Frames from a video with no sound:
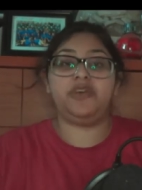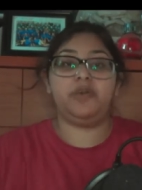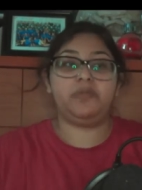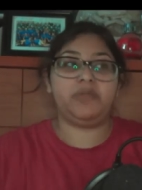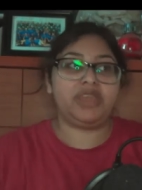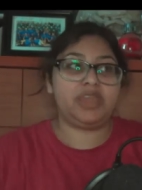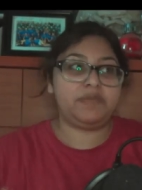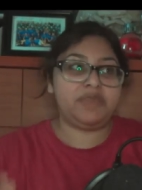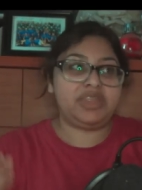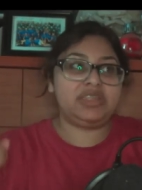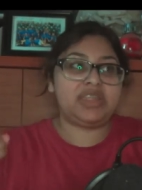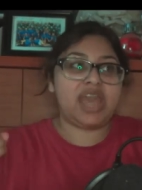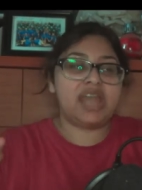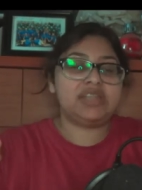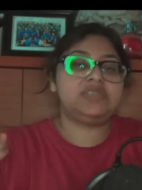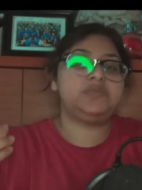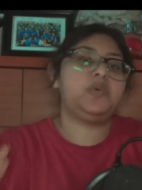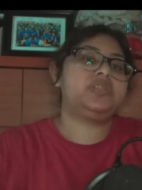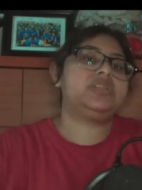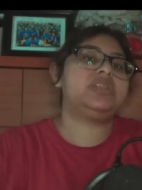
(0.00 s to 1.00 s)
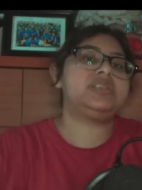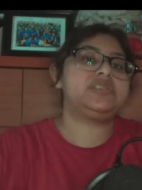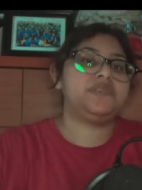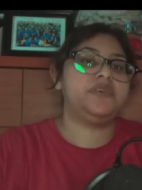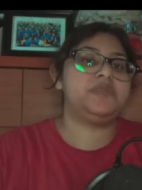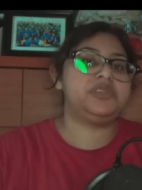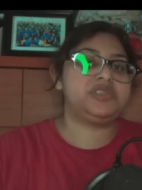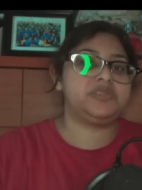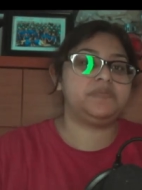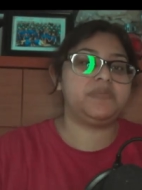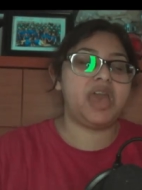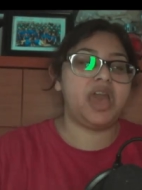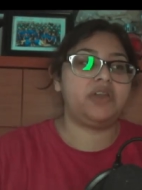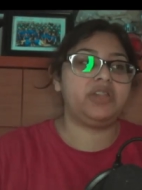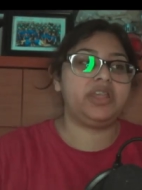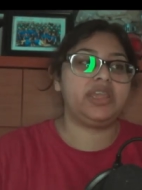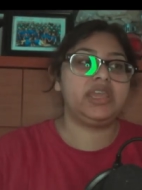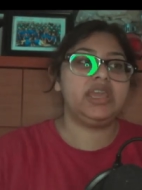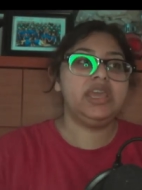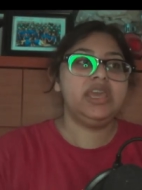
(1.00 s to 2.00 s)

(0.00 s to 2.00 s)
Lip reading: Like, I mean, that's what this film is about. Like,